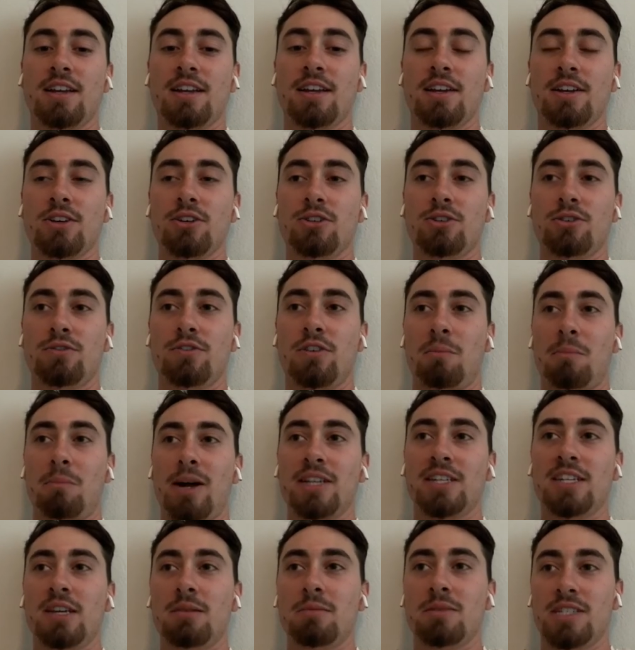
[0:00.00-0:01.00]
who from my
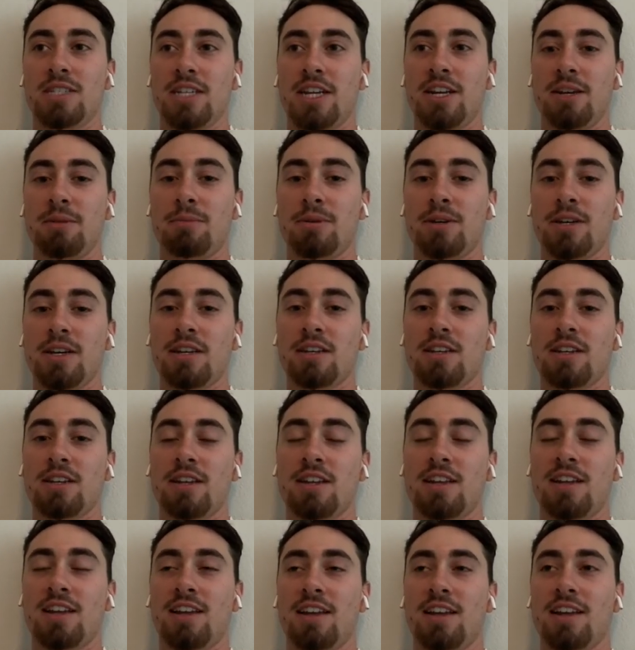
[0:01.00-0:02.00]
team is getting picked,
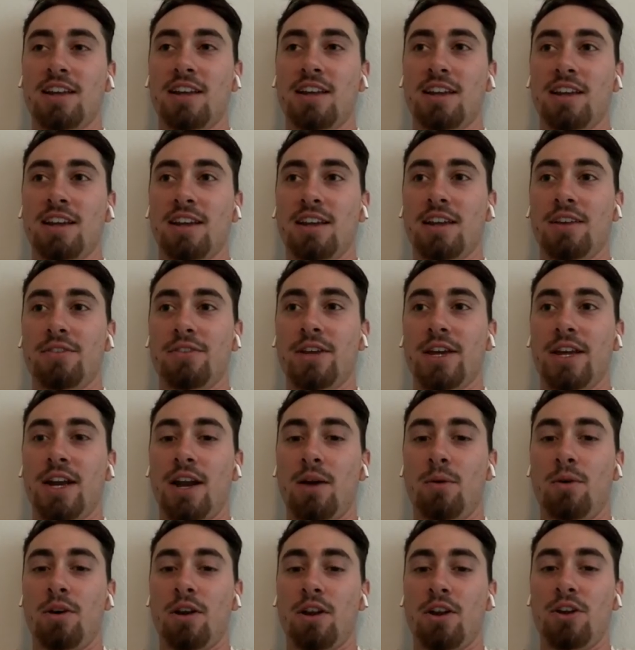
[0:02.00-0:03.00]
and then
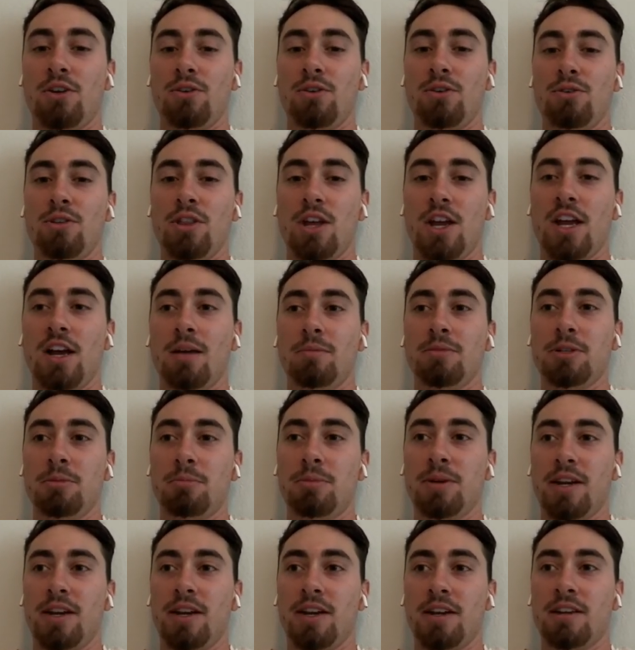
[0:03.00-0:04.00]
I want to know who the Cubs are
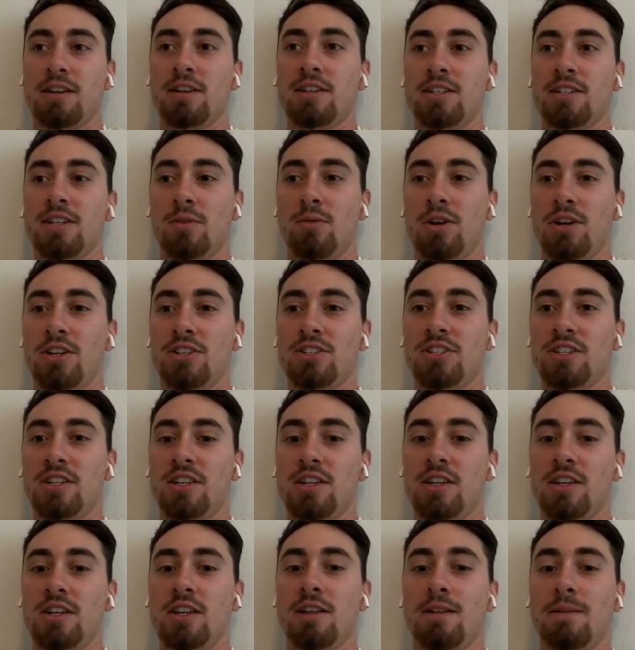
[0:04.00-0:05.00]
picking because I want to
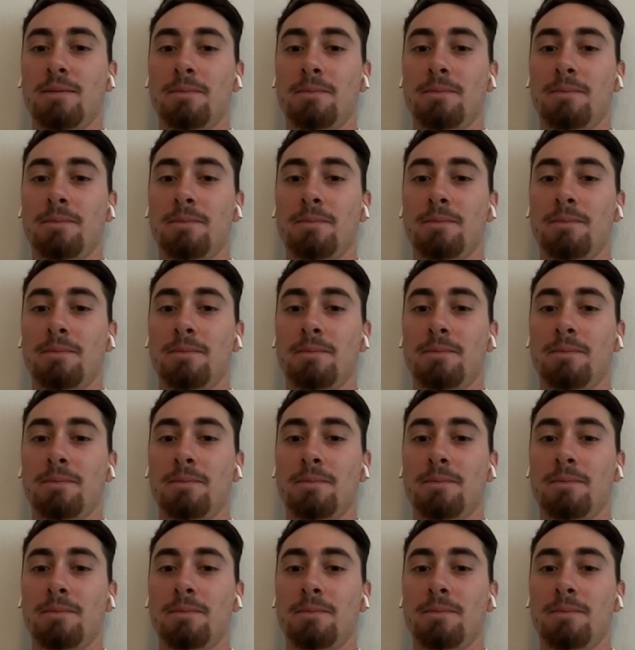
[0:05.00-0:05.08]
see